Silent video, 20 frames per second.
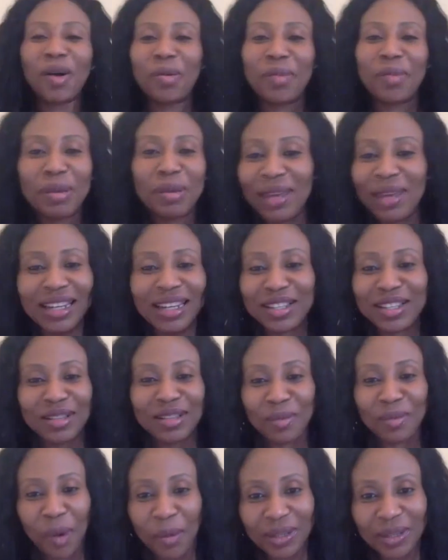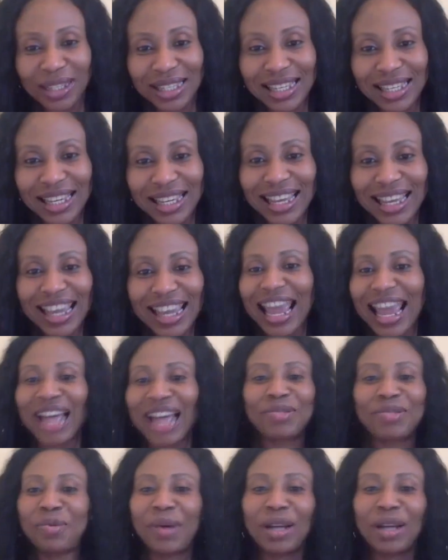him into the property
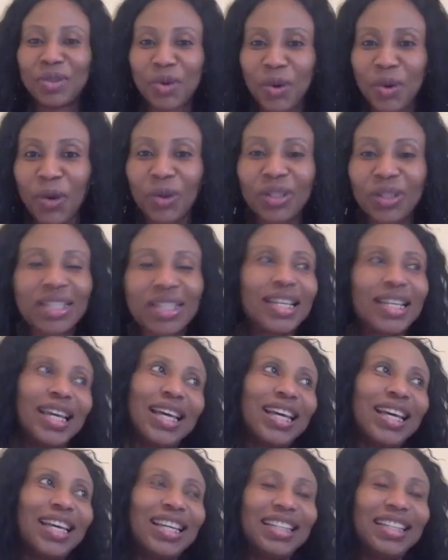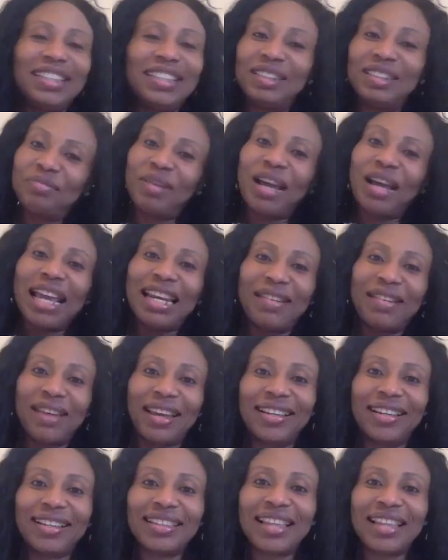as we were taught. But
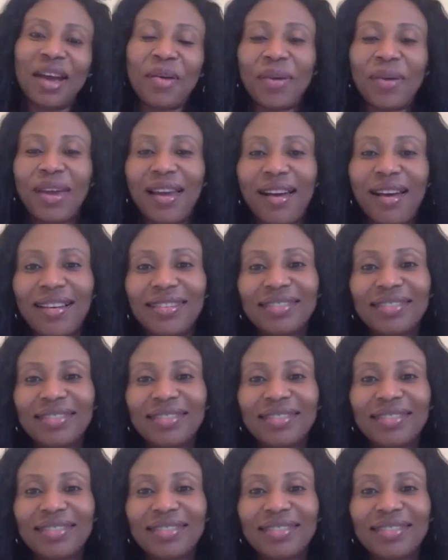anyway, there we are.